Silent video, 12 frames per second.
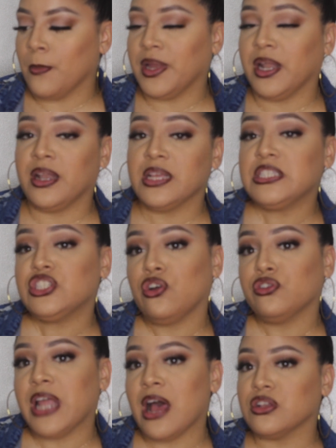But it is
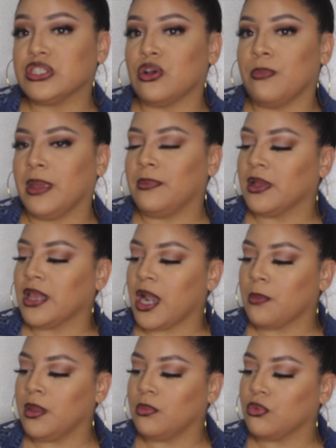sold out, so maybe a lot
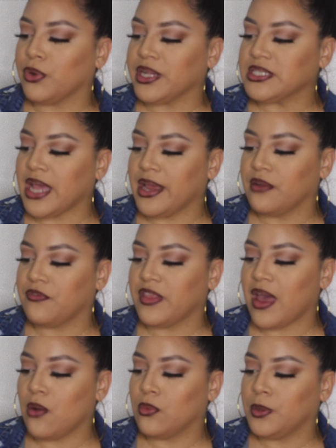of people were excited for
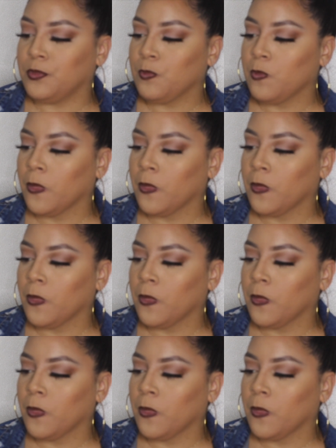that one.